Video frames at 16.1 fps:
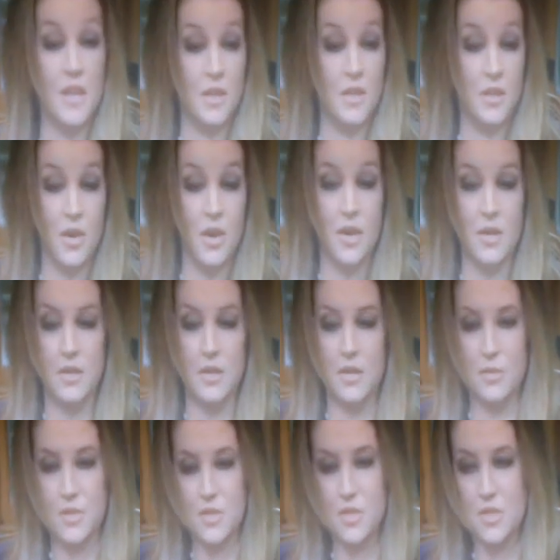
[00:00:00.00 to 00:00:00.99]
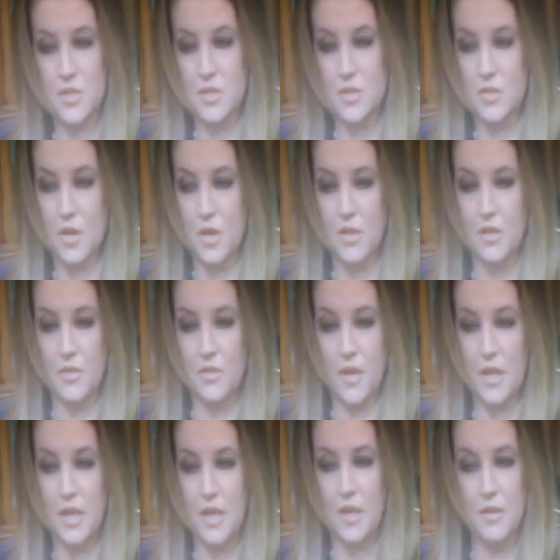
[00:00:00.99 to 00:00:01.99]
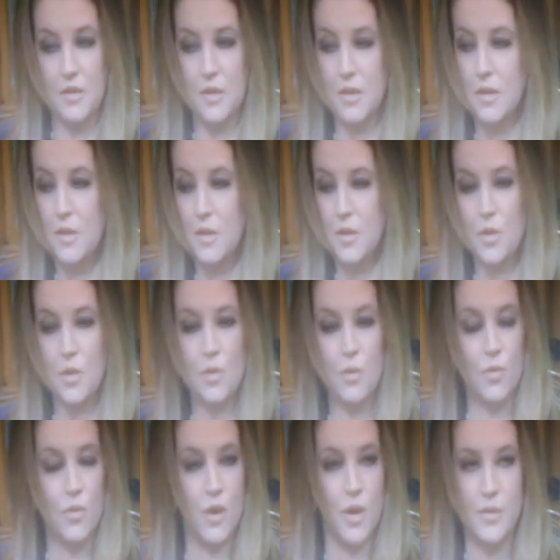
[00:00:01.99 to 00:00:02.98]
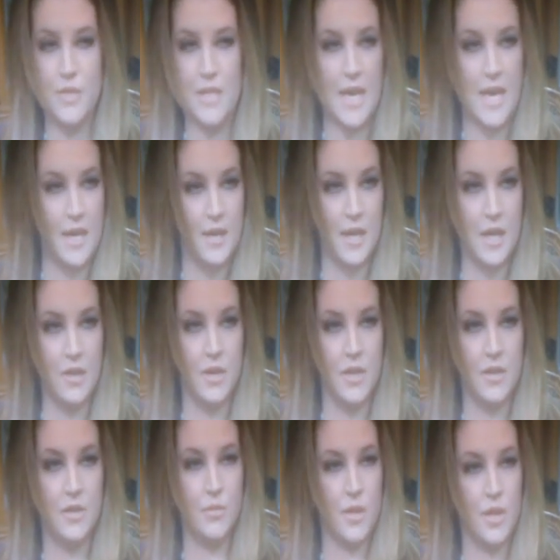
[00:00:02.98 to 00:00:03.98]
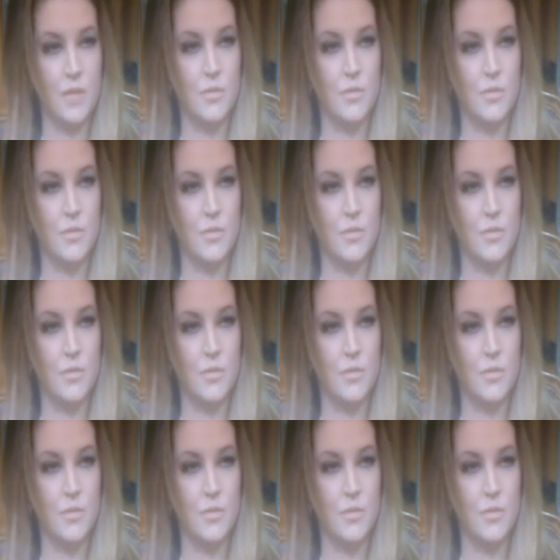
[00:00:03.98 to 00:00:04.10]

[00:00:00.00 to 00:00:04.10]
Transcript: And he cried, and he was just trying to find out where I was at and how I could